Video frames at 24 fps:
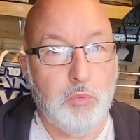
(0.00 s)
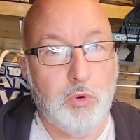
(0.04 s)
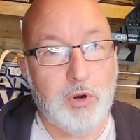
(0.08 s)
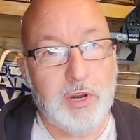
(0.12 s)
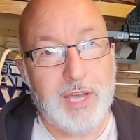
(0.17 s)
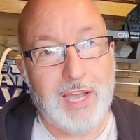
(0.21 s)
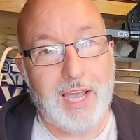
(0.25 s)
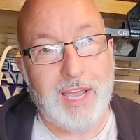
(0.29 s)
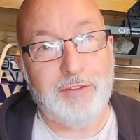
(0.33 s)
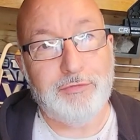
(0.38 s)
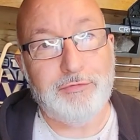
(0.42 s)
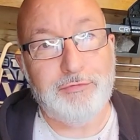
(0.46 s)
what
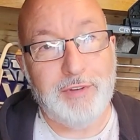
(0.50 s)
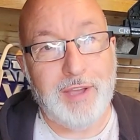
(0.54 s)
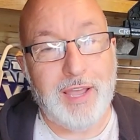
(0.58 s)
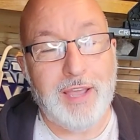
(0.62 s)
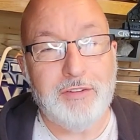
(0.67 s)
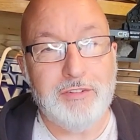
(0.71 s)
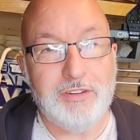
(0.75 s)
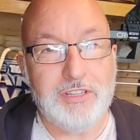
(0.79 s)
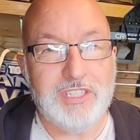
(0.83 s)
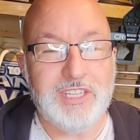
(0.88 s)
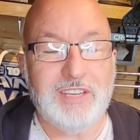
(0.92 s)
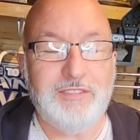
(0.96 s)
I have
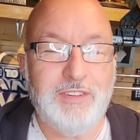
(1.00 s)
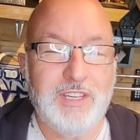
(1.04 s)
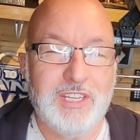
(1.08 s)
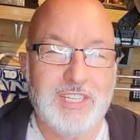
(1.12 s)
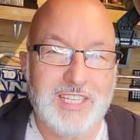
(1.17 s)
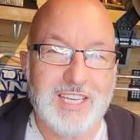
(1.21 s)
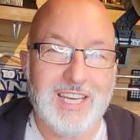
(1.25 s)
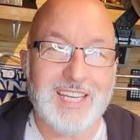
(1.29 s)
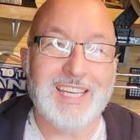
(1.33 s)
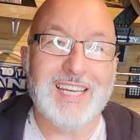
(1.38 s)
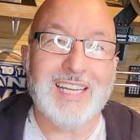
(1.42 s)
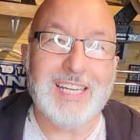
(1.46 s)
found is if you
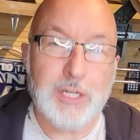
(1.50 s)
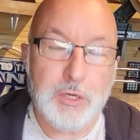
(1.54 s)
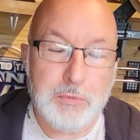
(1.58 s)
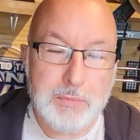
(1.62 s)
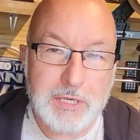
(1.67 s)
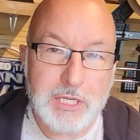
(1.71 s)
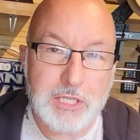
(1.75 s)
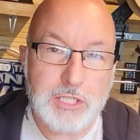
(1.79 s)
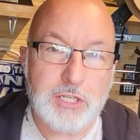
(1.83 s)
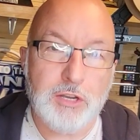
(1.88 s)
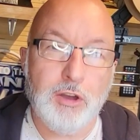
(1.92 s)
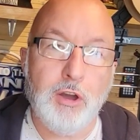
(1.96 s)
take a little bit
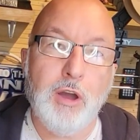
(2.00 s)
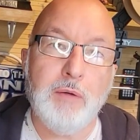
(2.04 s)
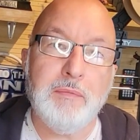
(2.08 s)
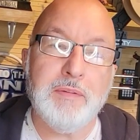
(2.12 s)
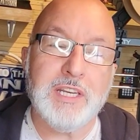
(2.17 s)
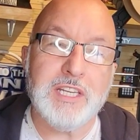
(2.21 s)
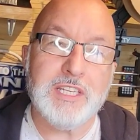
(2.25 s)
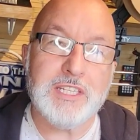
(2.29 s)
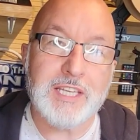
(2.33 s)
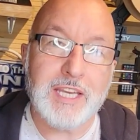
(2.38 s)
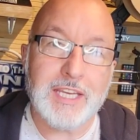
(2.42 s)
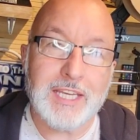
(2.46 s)
of time and
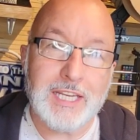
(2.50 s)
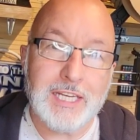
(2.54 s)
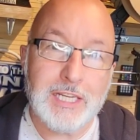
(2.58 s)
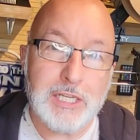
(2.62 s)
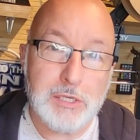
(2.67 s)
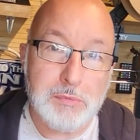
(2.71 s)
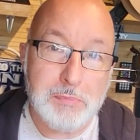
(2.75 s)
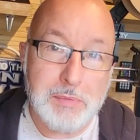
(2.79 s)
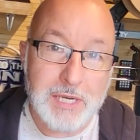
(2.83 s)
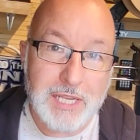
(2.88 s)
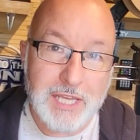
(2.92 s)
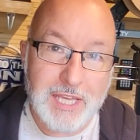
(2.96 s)
you take a
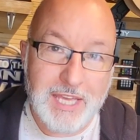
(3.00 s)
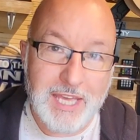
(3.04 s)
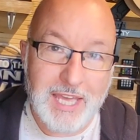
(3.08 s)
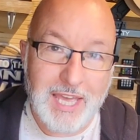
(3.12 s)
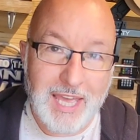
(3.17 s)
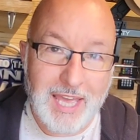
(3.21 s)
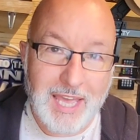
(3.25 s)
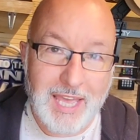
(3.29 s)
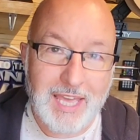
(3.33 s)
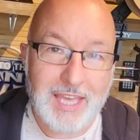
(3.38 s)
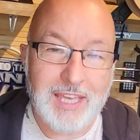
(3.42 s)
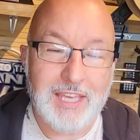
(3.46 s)
little bit of
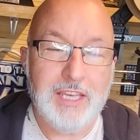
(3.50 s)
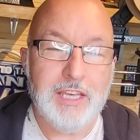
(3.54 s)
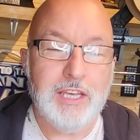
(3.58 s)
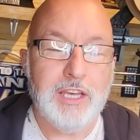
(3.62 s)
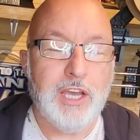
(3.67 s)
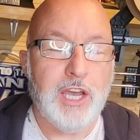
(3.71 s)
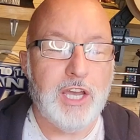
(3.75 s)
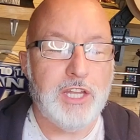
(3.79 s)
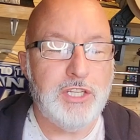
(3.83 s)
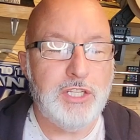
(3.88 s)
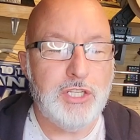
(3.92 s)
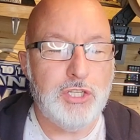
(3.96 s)
care
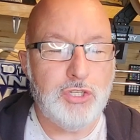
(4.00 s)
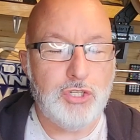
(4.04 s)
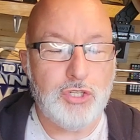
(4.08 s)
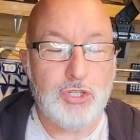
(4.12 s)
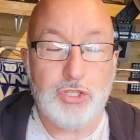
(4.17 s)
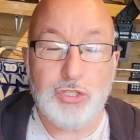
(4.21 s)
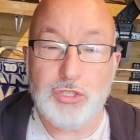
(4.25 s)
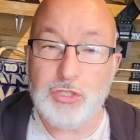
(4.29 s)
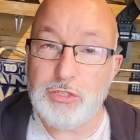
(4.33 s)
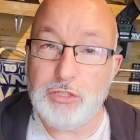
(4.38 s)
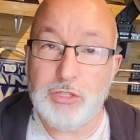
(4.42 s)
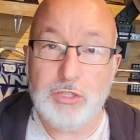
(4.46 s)
and you
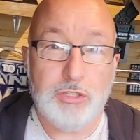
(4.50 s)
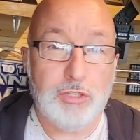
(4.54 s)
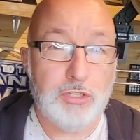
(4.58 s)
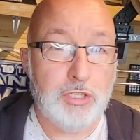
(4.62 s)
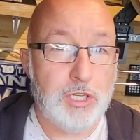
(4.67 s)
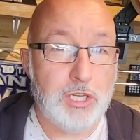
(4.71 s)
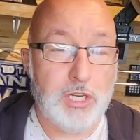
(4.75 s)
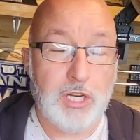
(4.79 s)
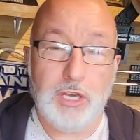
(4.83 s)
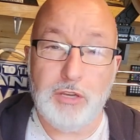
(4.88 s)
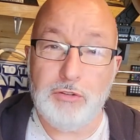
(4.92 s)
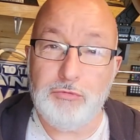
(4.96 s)
just,
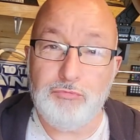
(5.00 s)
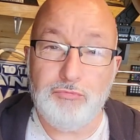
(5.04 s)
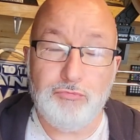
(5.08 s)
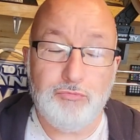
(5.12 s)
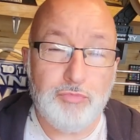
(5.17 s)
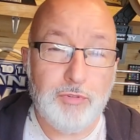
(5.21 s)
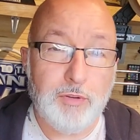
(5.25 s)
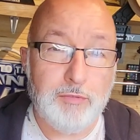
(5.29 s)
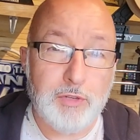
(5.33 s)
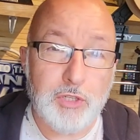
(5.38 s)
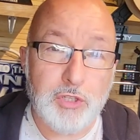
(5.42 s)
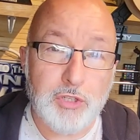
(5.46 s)
you know,
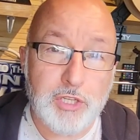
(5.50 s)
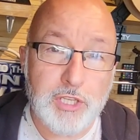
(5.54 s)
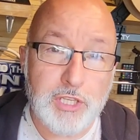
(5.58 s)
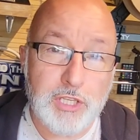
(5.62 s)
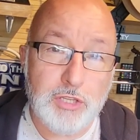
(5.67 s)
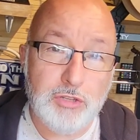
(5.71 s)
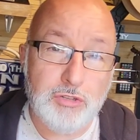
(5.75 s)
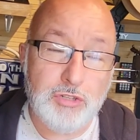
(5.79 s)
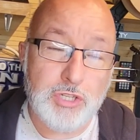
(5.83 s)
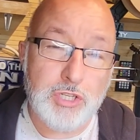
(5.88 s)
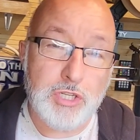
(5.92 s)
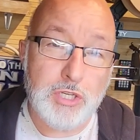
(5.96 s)
have a look at
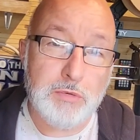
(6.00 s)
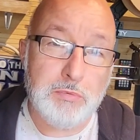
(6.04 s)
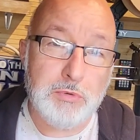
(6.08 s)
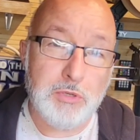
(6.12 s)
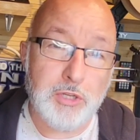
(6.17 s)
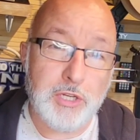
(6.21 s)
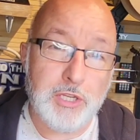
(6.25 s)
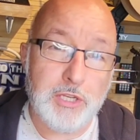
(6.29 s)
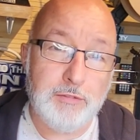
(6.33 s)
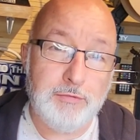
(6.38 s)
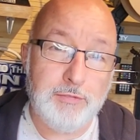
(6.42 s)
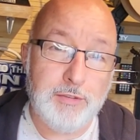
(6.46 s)
YouTube,
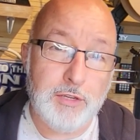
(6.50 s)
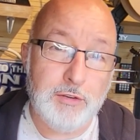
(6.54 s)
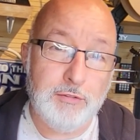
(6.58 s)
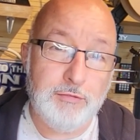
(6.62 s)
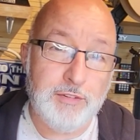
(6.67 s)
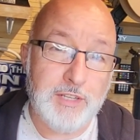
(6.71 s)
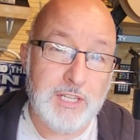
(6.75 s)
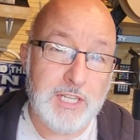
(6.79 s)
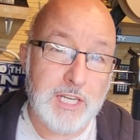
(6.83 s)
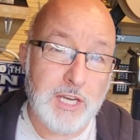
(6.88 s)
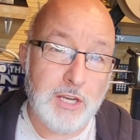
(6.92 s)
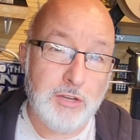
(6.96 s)
look at a few
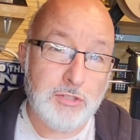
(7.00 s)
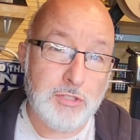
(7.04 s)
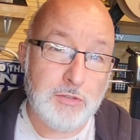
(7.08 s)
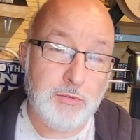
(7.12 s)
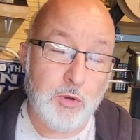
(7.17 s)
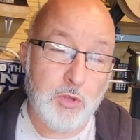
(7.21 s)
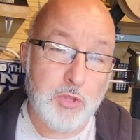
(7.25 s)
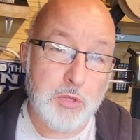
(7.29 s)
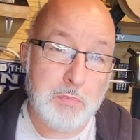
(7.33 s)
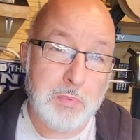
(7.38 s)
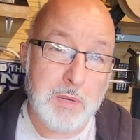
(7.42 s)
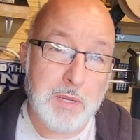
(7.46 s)
videos of
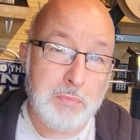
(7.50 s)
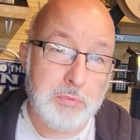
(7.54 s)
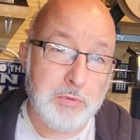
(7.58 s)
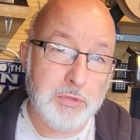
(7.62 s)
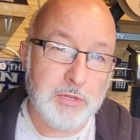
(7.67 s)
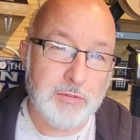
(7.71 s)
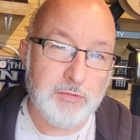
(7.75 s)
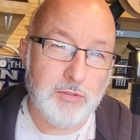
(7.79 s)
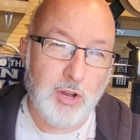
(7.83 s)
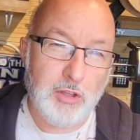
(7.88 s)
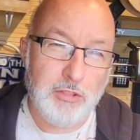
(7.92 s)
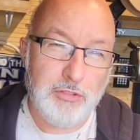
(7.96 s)
other people that
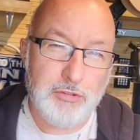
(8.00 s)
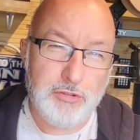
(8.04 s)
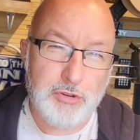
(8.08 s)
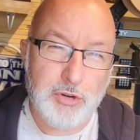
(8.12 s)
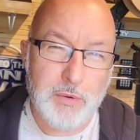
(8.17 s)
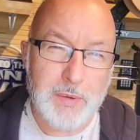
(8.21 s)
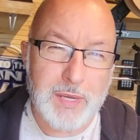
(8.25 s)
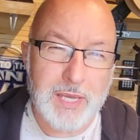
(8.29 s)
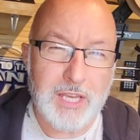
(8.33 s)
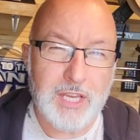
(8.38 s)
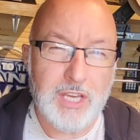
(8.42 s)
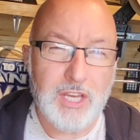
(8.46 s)
have gone
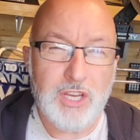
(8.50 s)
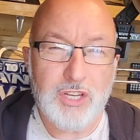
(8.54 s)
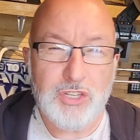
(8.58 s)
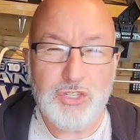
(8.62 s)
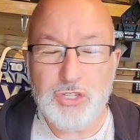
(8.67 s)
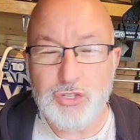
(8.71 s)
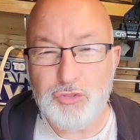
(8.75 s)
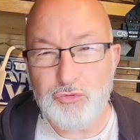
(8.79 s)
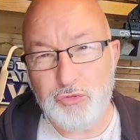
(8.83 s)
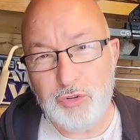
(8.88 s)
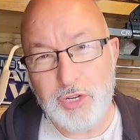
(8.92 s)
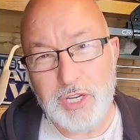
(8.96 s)
through it,
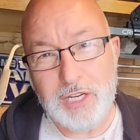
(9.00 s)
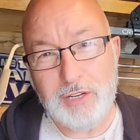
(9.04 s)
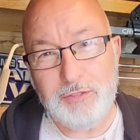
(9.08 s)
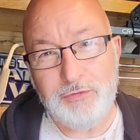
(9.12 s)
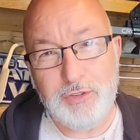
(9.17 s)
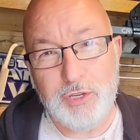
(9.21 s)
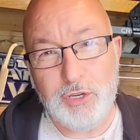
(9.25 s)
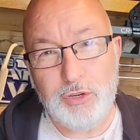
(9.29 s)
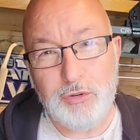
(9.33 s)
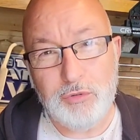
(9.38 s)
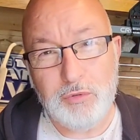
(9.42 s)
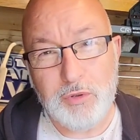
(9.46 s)
just read a
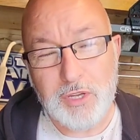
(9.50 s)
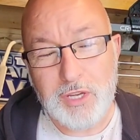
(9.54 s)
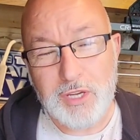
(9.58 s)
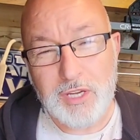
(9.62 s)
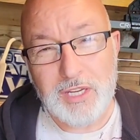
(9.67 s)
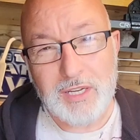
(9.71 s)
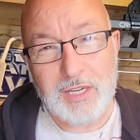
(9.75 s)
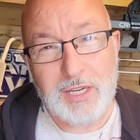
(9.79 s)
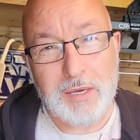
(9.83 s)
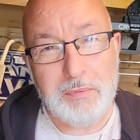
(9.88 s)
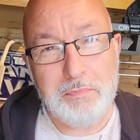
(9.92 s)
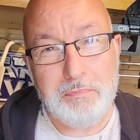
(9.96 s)
few
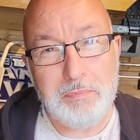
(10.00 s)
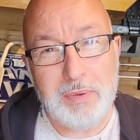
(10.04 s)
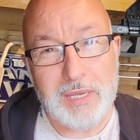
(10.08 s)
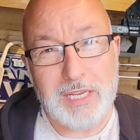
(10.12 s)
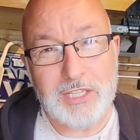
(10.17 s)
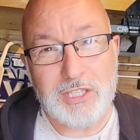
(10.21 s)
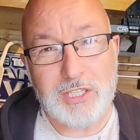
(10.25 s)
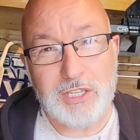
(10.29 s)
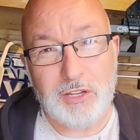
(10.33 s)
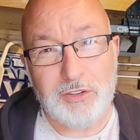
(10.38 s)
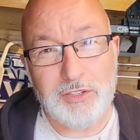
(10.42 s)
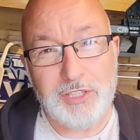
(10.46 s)
uh,
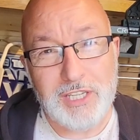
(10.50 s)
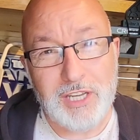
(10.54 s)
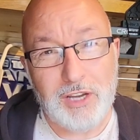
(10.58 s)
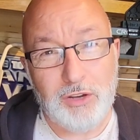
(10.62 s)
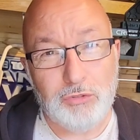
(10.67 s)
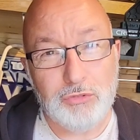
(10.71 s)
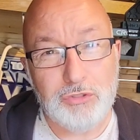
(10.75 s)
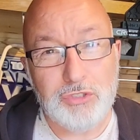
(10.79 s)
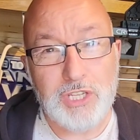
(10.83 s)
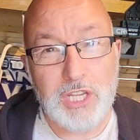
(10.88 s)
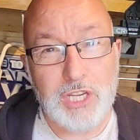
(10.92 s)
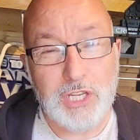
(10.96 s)
bits on the
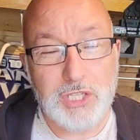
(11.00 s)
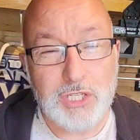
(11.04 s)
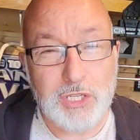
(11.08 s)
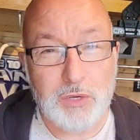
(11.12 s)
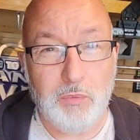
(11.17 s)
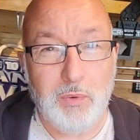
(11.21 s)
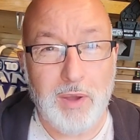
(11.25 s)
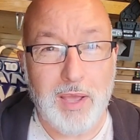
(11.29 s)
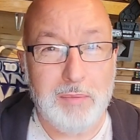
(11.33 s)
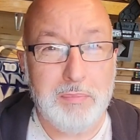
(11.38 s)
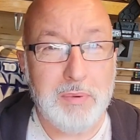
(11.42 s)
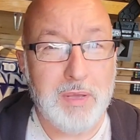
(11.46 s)
old
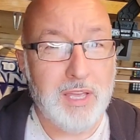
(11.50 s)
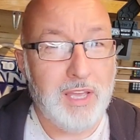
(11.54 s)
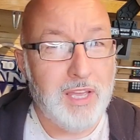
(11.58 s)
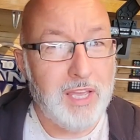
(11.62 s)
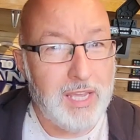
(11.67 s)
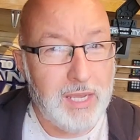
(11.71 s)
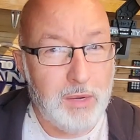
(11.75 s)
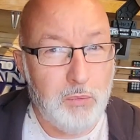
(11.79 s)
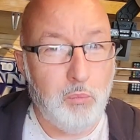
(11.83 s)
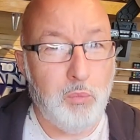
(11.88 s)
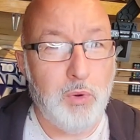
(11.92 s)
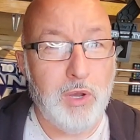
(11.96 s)
web.
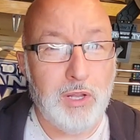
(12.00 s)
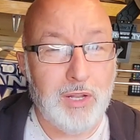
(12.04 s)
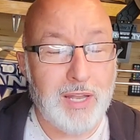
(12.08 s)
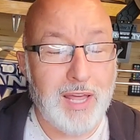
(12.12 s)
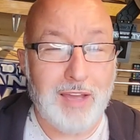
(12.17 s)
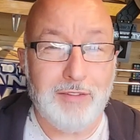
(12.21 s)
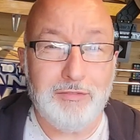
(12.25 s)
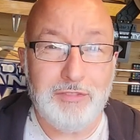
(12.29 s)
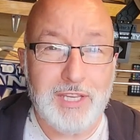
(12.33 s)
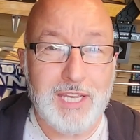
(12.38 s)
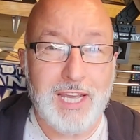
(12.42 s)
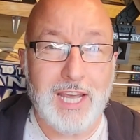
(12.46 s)
it will
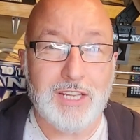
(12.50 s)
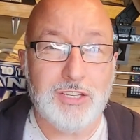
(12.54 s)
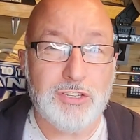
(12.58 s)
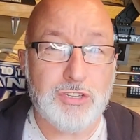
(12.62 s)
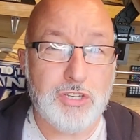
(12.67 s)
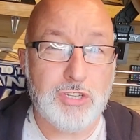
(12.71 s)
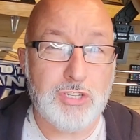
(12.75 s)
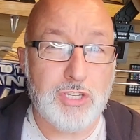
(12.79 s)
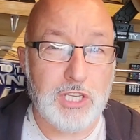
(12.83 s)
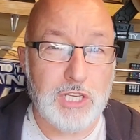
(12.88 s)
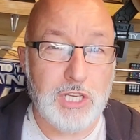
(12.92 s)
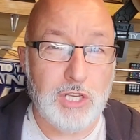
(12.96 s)
have the
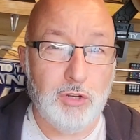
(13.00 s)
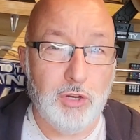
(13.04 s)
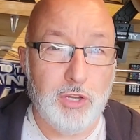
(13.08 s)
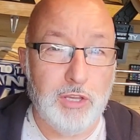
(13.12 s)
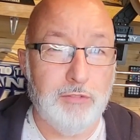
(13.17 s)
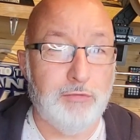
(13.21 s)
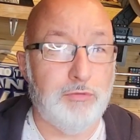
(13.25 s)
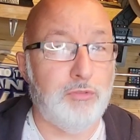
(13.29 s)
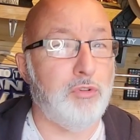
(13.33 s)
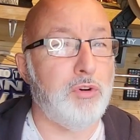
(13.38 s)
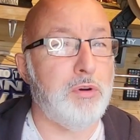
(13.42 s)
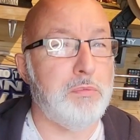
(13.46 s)
answers that you're looking
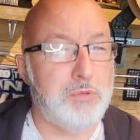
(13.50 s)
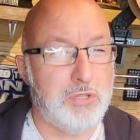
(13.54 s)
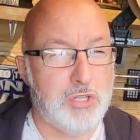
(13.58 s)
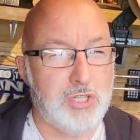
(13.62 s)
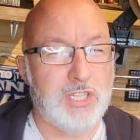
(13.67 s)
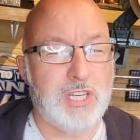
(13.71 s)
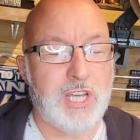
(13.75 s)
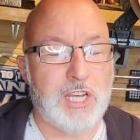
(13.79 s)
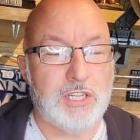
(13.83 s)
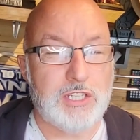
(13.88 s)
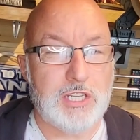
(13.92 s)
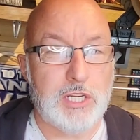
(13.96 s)
for. It just
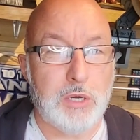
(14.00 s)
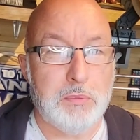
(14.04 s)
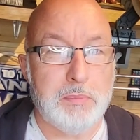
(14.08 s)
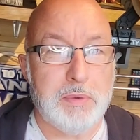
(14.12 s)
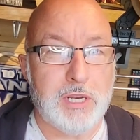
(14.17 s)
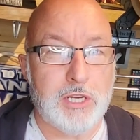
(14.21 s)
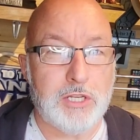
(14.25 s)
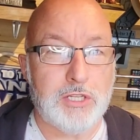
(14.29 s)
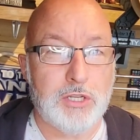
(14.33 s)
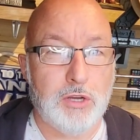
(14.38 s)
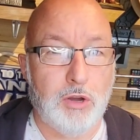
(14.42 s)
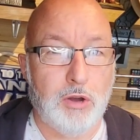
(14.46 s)
takes a little bit
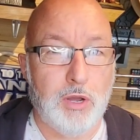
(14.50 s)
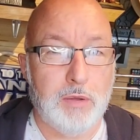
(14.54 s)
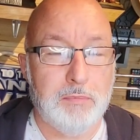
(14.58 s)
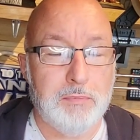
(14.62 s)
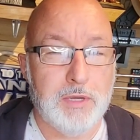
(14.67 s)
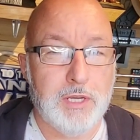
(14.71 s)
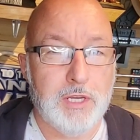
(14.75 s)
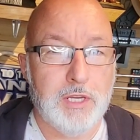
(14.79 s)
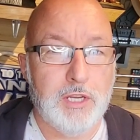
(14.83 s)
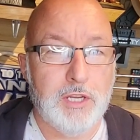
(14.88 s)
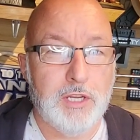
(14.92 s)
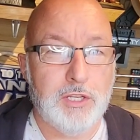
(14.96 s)
of time
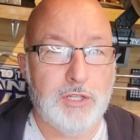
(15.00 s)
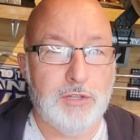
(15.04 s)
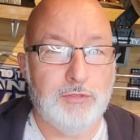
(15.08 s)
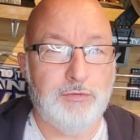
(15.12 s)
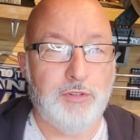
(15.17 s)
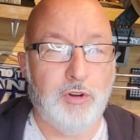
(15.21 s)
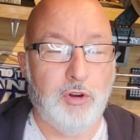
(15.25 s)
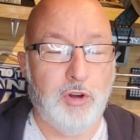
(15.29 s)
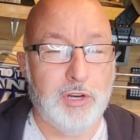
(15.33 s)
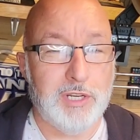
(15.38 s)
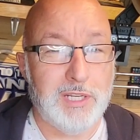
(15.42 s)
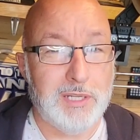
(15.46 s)
to
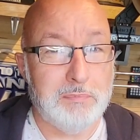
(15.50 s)
find